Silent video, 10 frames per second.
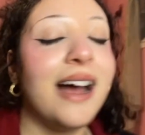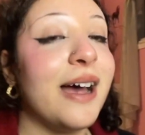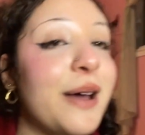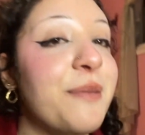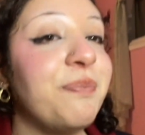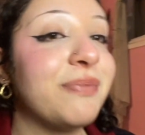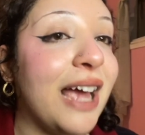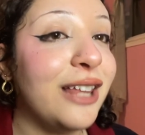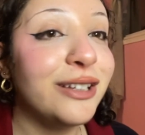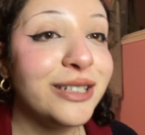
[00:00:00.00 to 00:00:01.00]
Um,
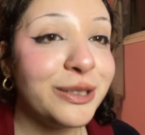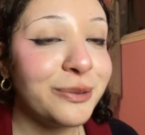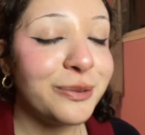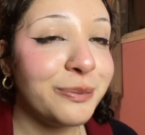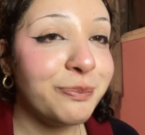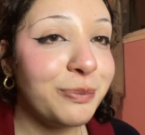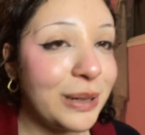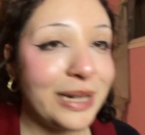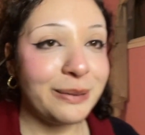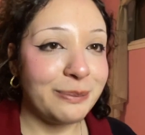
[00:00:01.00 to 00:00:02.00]
I looked
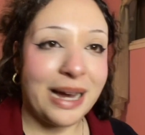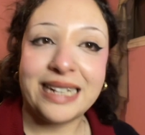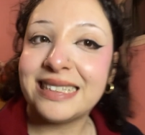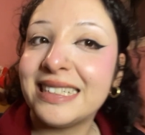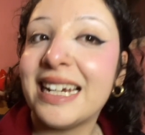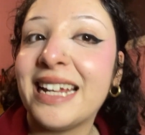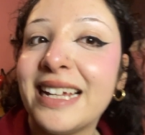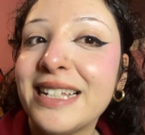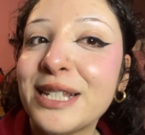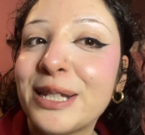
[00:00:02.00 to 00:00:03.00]
pretty bad
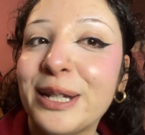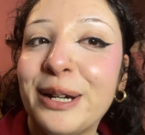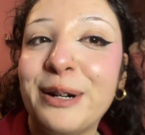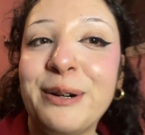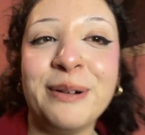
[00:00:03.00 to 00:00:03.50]
today, so